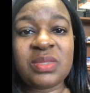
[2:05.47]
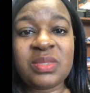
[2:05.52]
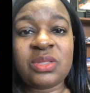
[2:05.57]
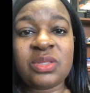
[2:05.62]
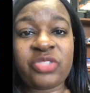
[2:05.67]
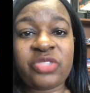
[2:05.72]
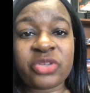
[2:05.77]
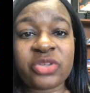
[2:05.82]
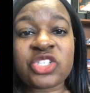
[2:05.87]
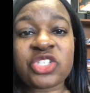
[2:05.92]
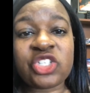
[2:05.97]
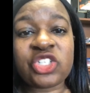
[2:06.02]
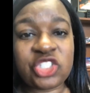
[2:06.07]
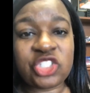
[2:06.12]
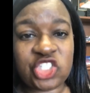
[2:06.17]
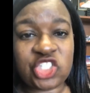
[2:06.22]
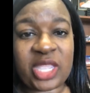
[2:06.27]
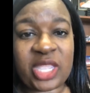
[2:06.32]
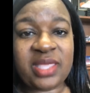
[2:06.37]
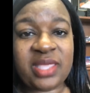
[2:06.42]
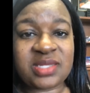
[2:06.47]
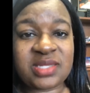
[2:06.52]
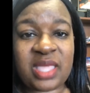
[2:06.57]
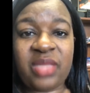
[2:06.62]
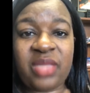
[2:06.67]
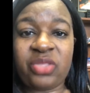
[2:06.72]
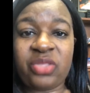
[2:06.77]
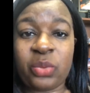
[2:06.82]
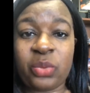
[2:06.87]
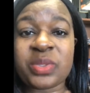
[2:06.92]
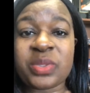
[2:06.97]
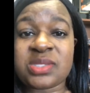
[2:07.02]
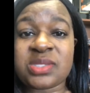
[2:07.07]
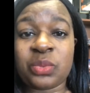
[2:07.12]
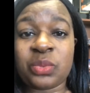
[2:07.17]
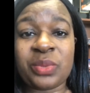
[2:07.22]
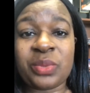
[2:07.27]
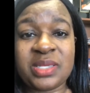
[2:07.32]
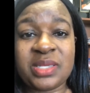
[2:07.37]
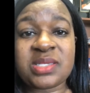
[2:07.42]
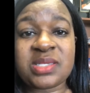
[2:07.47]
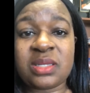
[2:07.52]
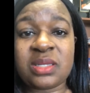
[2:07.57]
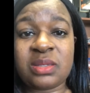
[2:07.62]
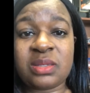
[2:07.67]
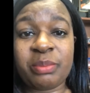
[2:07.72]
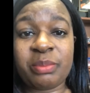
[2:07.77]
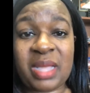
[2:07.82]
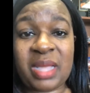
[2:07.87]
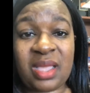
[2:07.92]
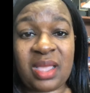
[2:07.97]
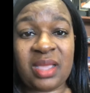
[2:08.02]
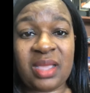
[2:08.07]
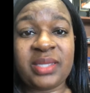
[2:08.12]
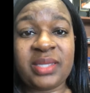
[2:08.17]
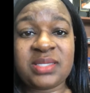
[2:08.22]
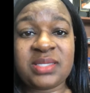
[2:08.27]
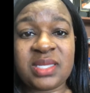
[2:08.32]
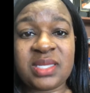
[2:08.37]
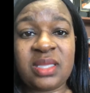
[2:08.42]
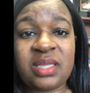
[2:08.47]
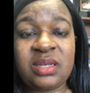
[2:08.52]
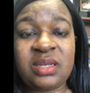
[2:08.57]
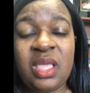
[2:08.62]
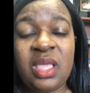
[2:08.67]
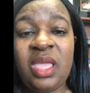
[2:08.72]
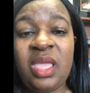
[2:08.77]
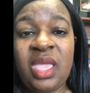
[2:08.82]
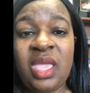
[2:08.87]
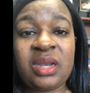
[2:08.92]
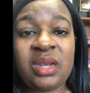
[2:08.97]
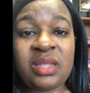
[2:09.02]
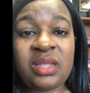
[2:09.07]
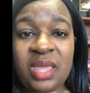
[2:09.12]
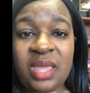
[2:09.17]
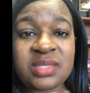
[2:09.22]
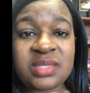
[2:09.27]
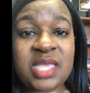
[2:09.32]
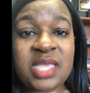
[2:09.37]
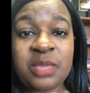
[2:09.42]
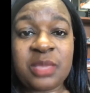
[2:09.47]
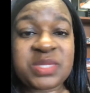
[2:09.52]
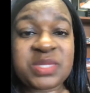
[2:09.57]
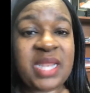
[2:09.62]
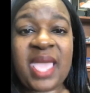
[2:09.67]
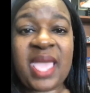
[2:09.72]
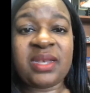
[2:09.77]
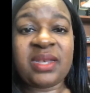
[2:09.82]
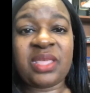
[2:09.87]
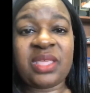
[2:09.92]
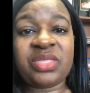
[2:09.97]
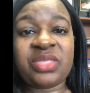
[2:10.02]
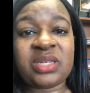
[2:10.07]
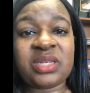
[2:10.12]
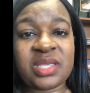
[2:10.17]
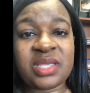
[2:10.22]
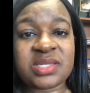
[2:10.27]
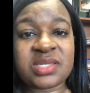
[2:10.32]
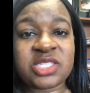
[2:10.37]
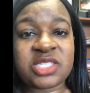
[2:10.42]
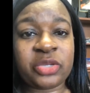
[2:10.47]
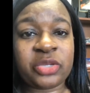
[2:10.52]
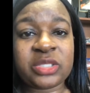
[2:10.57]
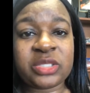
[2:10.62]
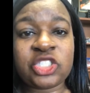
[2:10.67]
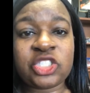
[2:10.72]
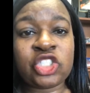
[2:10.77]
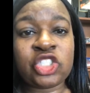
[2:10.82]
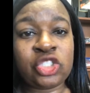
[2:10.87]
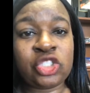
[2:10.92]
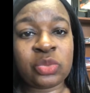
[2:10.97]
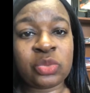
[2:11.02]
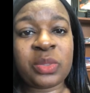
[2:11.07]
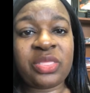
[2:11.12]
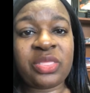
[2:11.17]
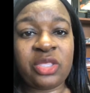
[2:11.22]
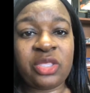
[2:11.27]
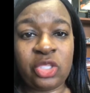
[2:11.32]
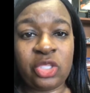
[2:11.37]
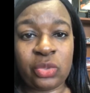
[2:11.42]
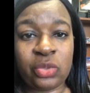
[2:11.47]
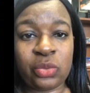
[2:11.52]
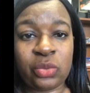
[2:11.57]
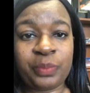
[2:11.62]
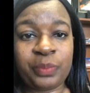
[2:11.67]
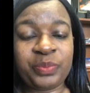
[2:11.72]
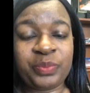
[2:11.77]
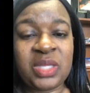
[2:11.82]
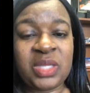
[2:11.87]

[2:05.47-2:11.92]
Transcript: there's a good chance that there was a reason behind it, and a lot of times it had nothing necessarily to do with you.